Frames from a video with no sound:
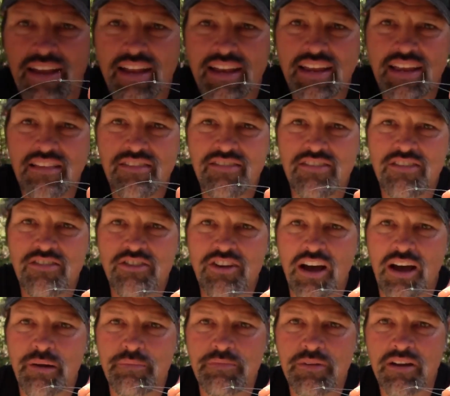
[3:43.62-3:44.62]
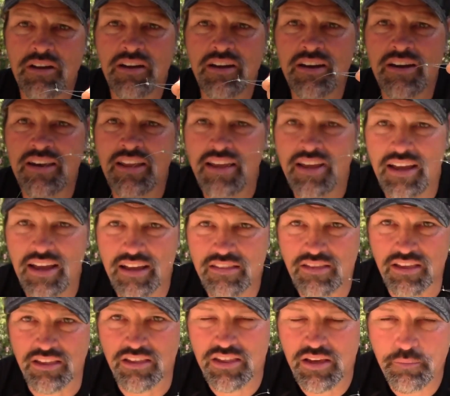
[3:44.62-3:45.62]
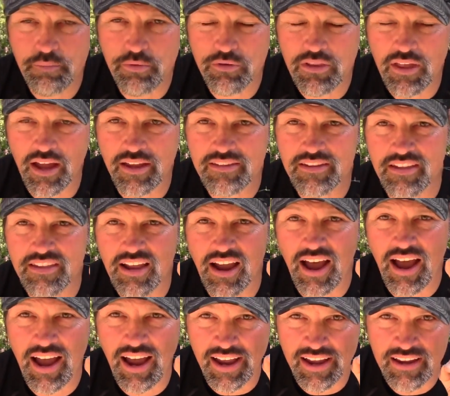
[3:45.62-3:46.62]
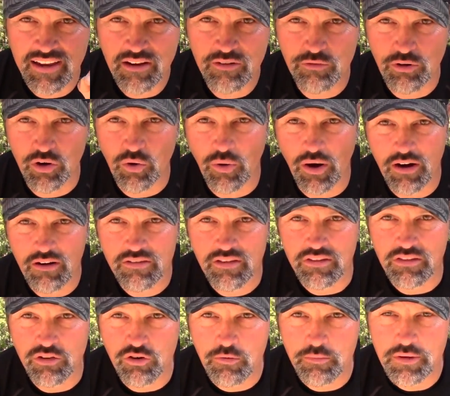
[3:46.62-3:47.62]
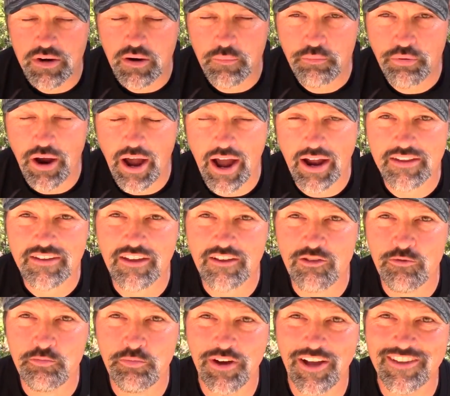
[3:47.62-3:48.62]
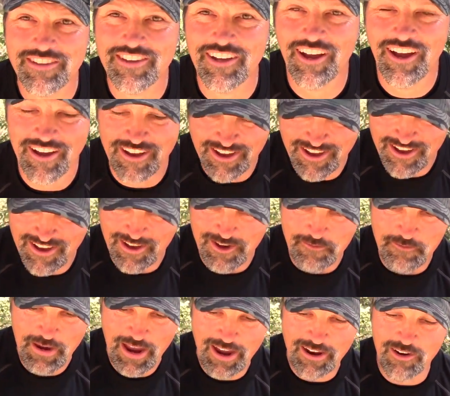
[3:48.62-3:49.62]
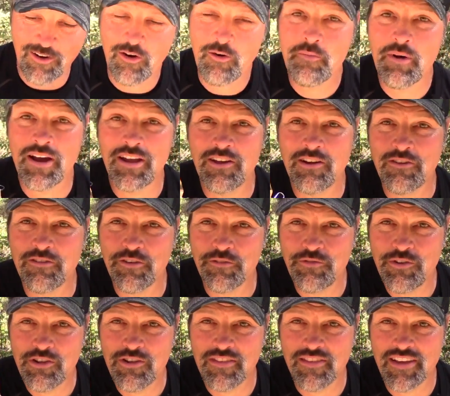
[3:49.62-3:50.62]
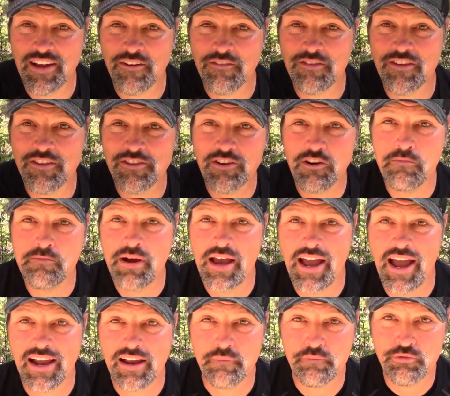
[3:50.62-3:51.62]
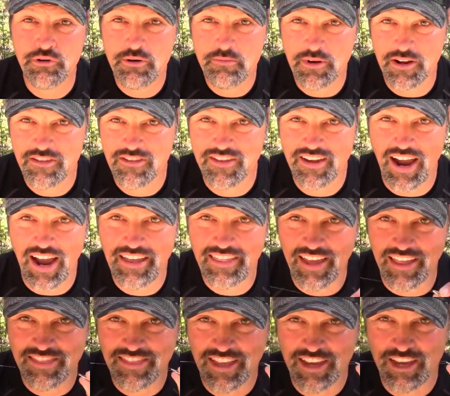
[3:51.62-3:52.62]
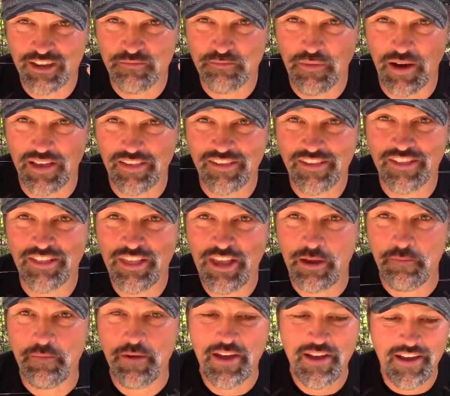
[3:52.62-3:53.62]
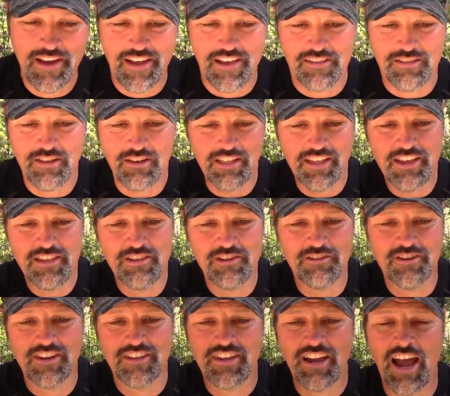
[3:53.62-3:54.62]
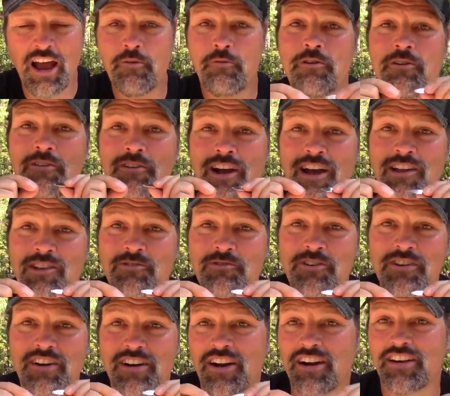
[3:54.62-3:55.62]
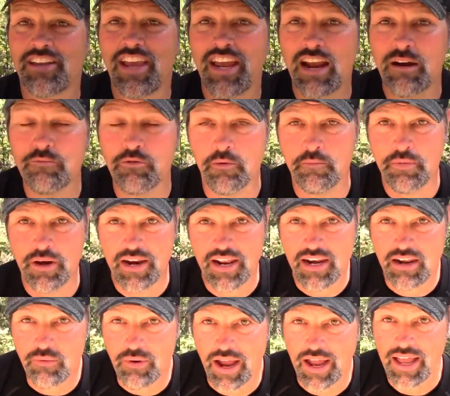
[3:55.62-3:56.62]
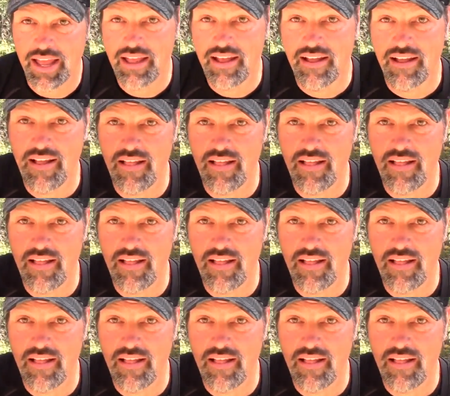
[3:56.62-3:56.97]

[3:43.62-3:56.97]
it gets the job done. It's a simple knot to tie, requires a little bit of practice, but uh, man, all my years of fishing San Francisco Bay, I could pretty much tie that thing in my sleep. It's a little easier to tie when you're not doing it on camera, but anyway,